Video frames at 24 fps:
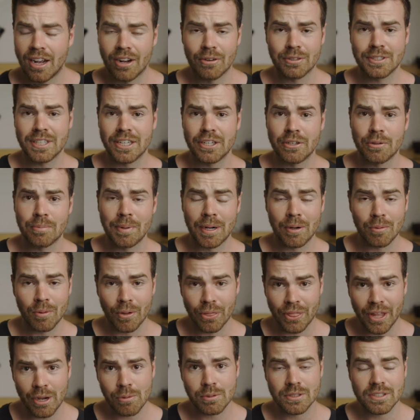I'll tell you about
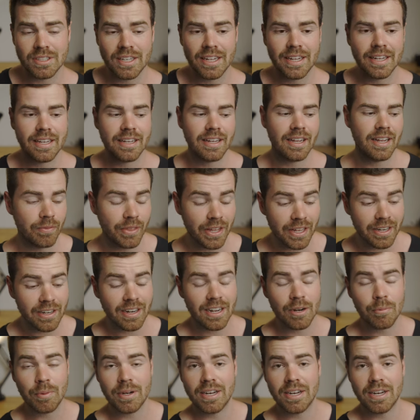what that was like. Then I